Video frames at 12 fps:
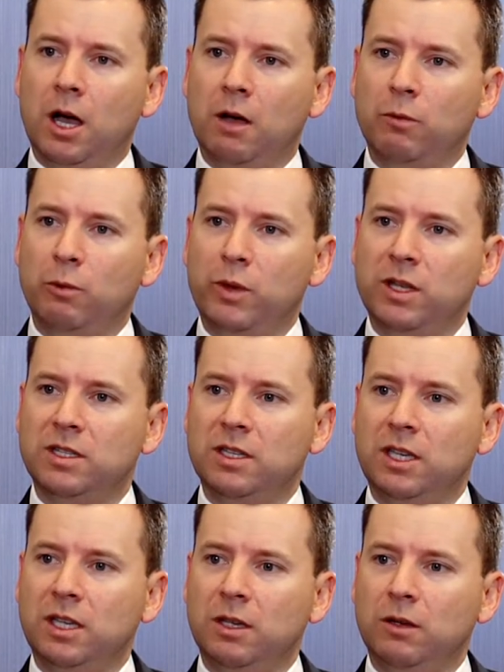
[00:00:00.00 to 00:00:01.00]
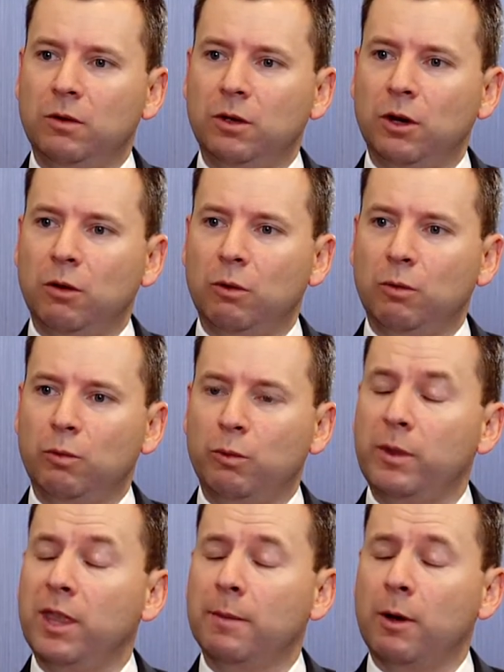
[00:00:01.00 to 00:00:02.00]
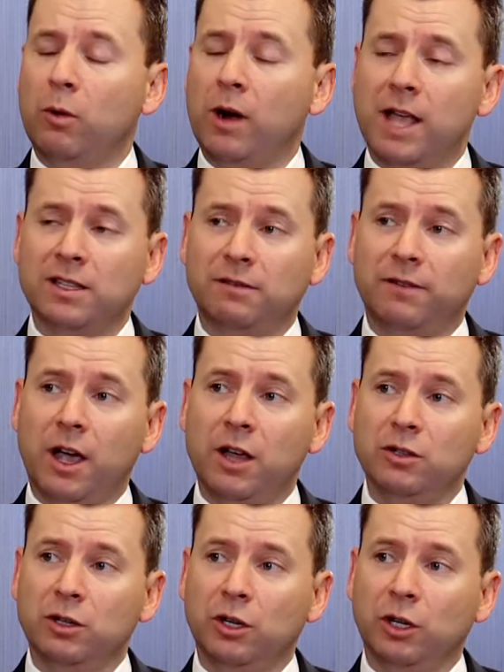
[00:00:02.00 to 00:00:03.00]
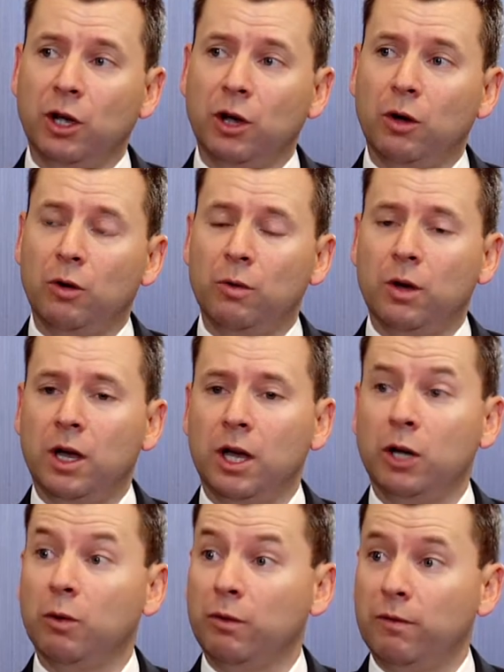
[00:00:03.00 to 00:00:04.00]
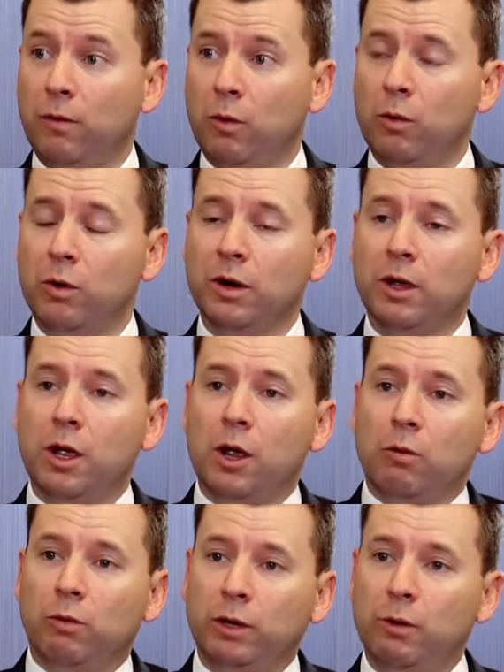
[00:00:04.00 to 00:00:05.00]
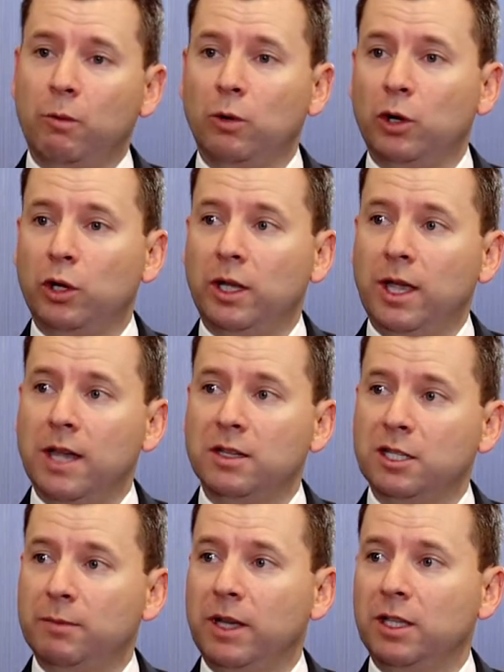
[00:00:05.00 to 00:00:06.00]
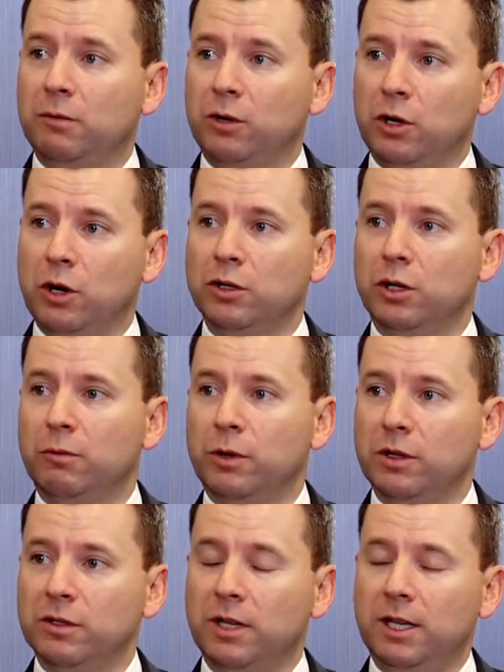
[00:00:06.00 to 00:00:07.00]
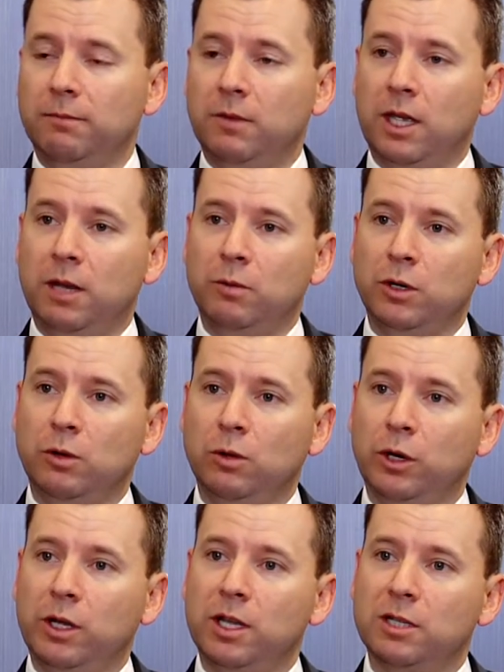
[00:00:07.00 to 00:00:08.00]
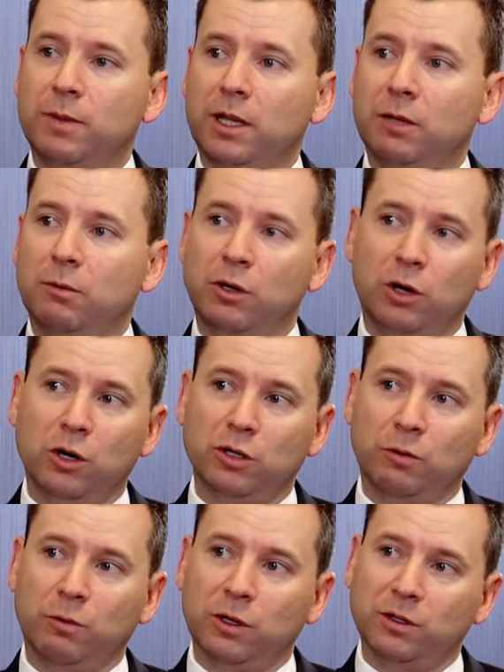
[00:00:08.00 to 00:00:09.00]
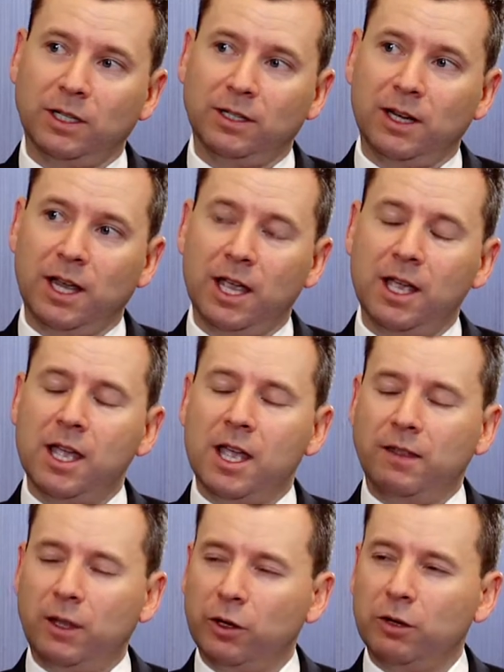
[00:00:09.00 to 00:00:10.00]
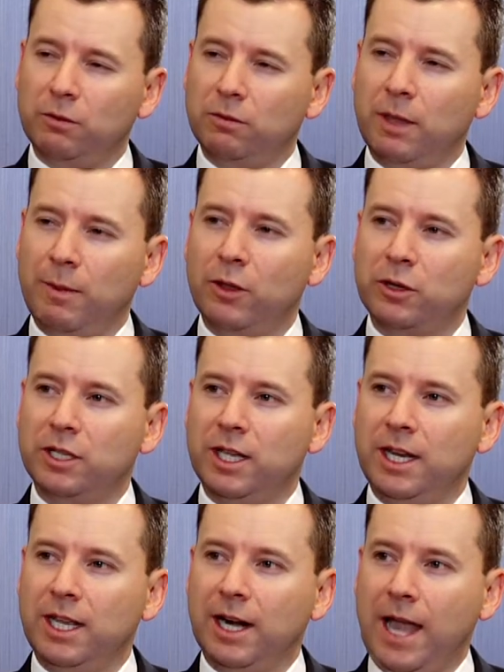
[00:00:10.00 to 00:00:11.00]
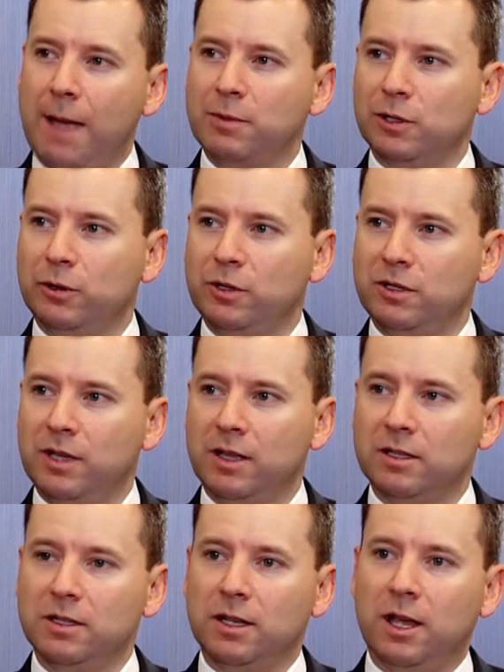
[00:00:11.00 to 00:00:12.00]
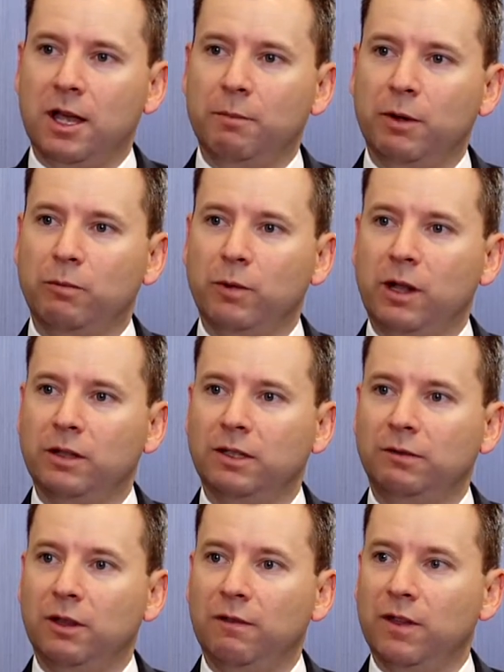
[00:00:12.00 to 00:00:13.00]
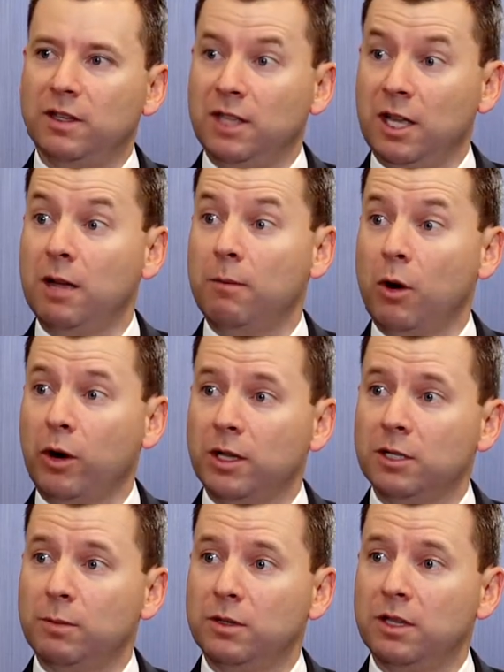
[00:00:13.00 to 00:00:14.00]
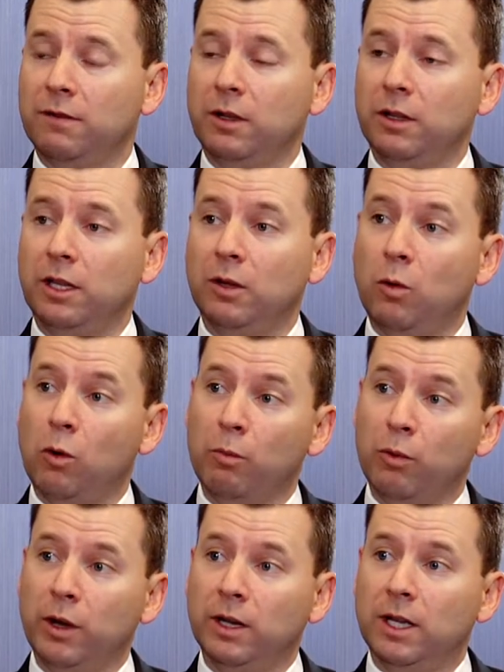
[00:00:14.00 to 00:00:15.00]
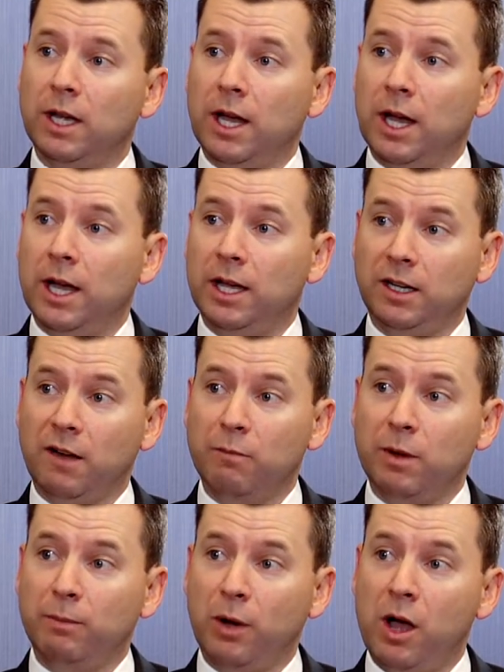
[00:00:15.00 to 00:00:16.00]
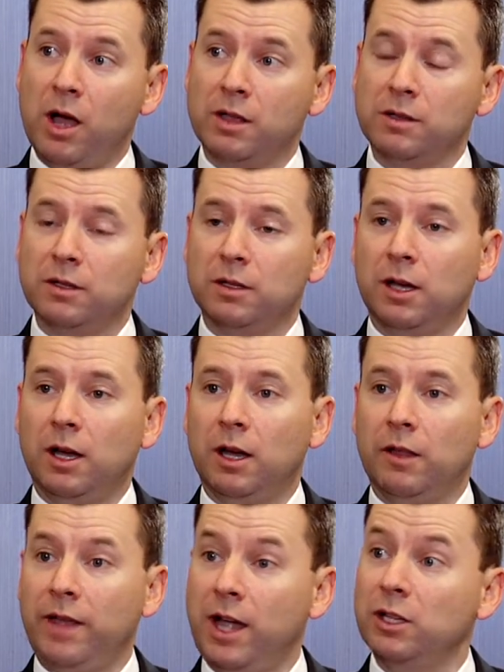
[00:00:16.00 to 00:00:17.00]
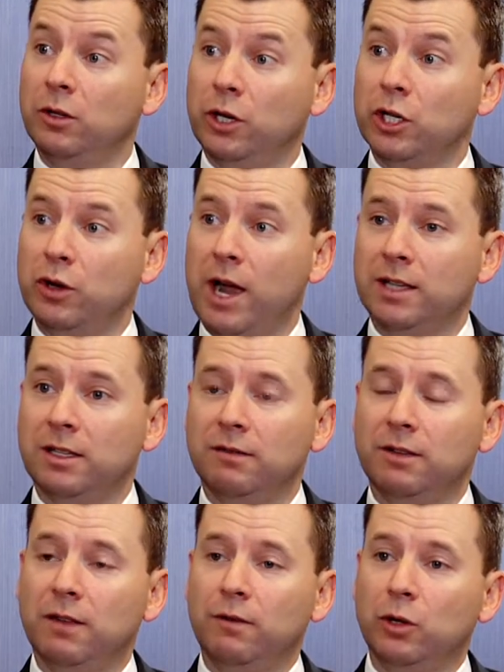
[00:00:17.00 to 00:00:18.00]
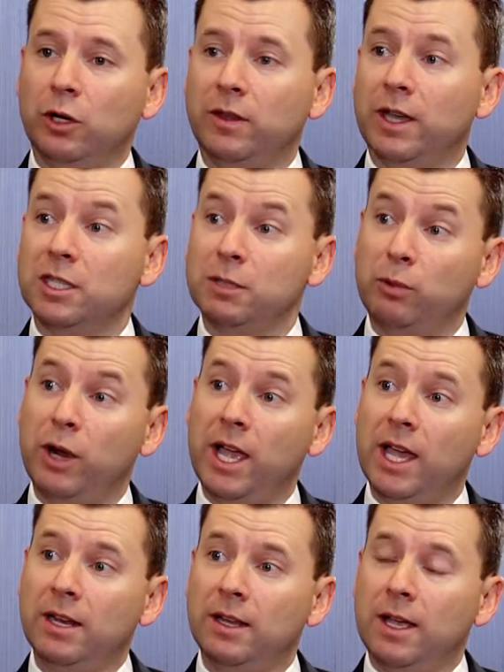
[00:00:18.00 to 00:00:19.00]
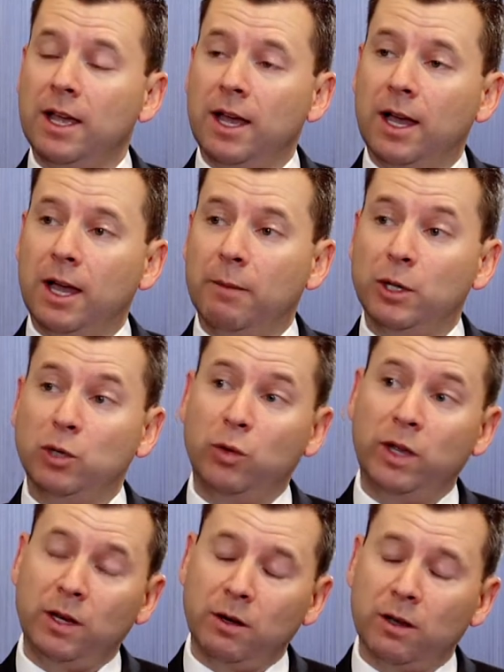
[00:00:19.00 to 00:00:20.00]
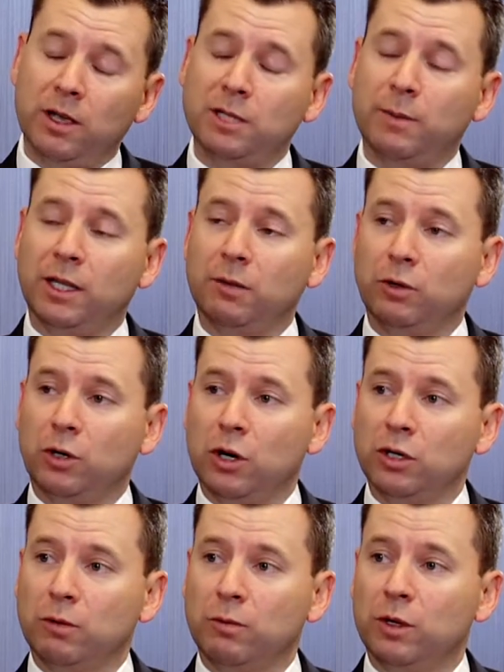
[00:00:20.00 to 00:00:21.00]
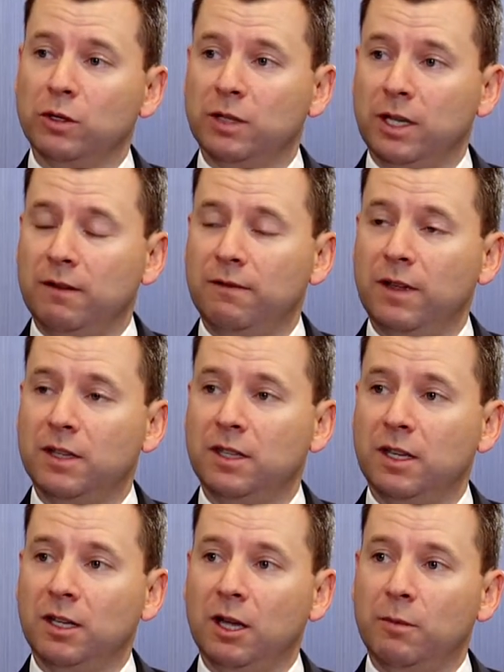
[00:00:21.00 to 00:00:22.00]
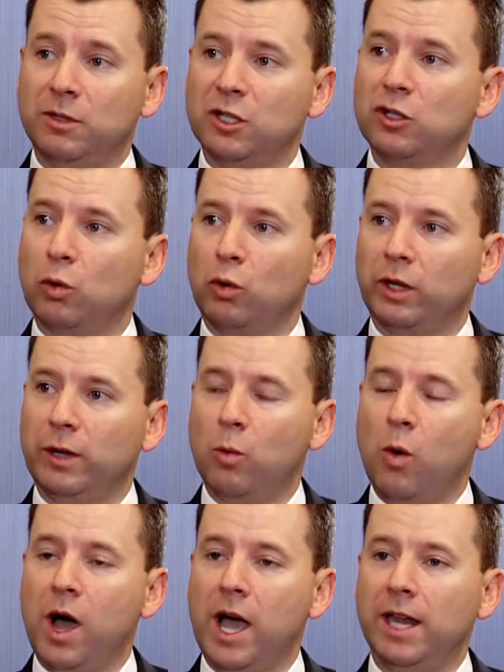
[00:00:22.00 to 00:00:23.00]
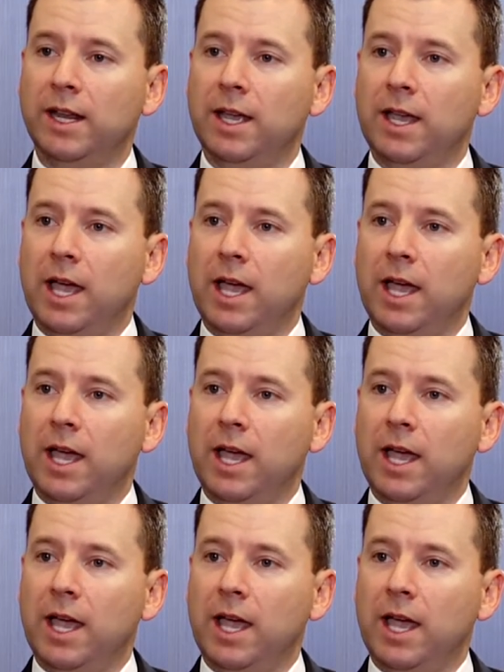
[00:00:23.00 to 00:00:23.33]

When we see, you know, when we think about where asset values are going to go going forward, really what we're looking at is expected returns on real estate. And when you look at expected returns on real estate today, they may look skinny in an absolute sense, but relative to the fixed income market, specifically corporate and government bonds, they actually look attractive. And if you look at that spread between expected returns on real estate and fixed income, it's historically wide.